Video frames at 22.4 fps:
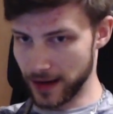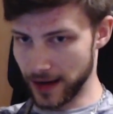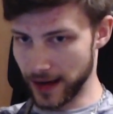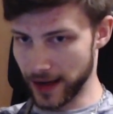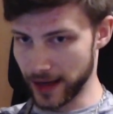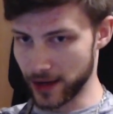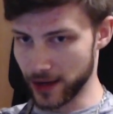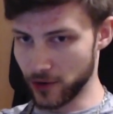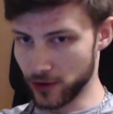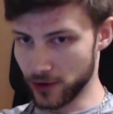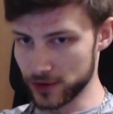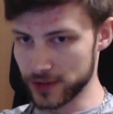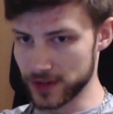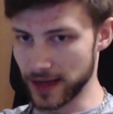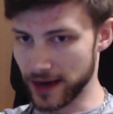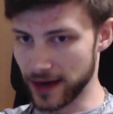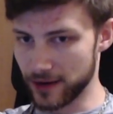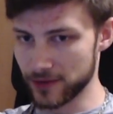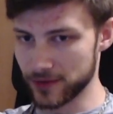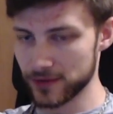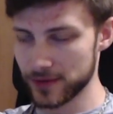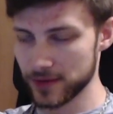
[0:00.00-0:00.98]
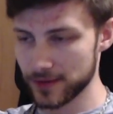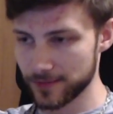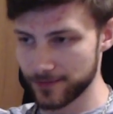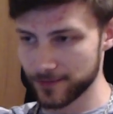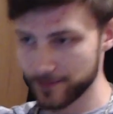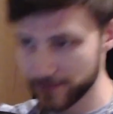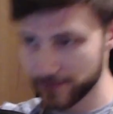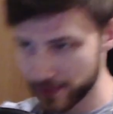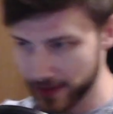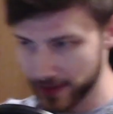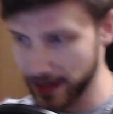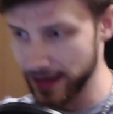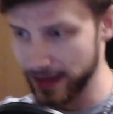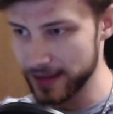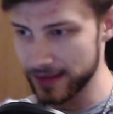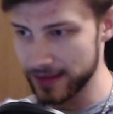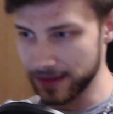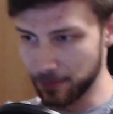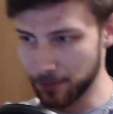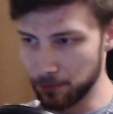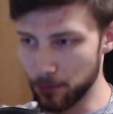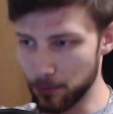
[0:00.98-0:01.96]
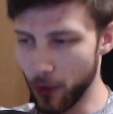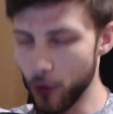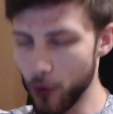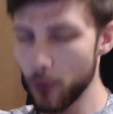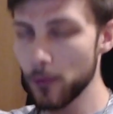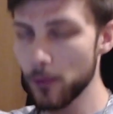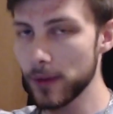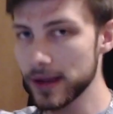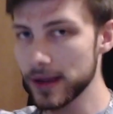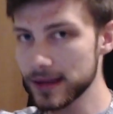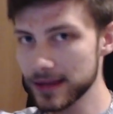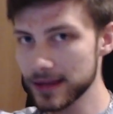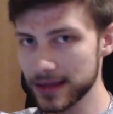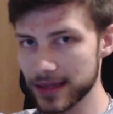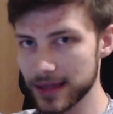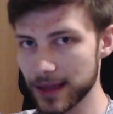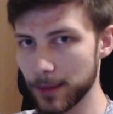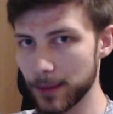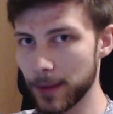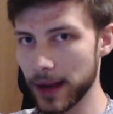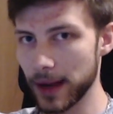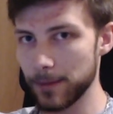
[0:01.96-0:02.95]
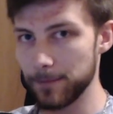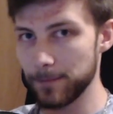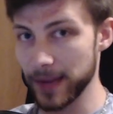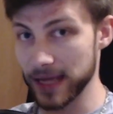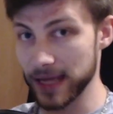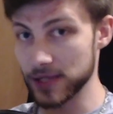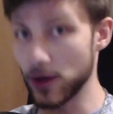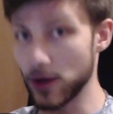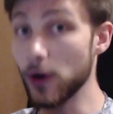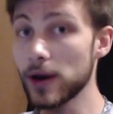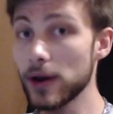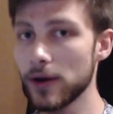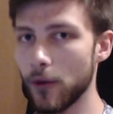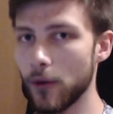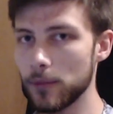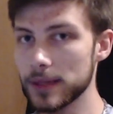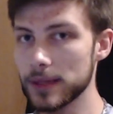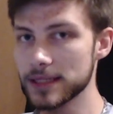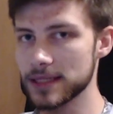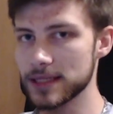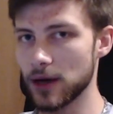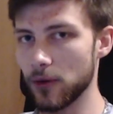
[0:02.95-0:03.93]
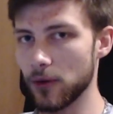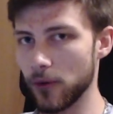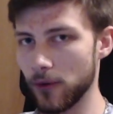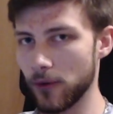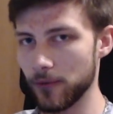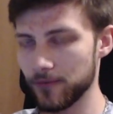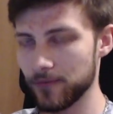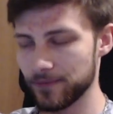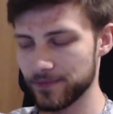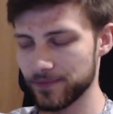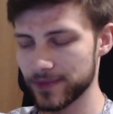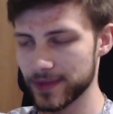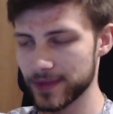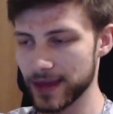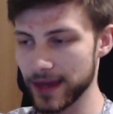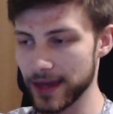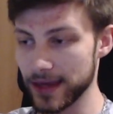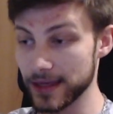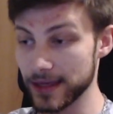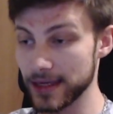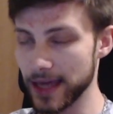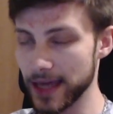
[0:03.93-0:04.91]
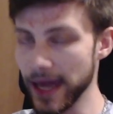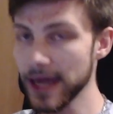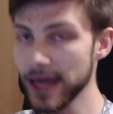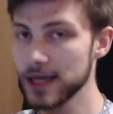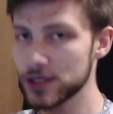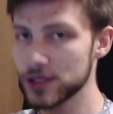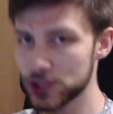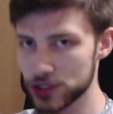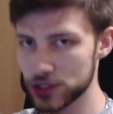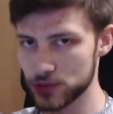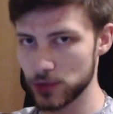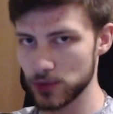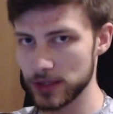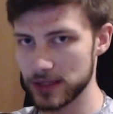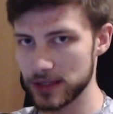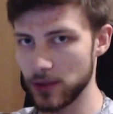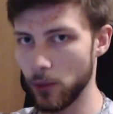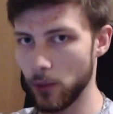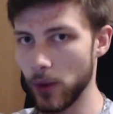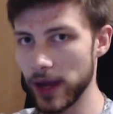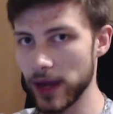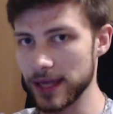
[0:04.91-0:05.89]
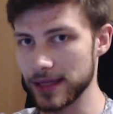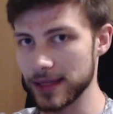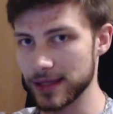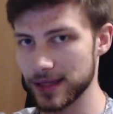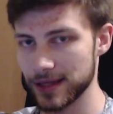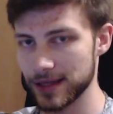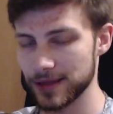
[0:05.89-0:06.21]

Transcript: I go down, and the moment my pectoral muscle engages with the weight,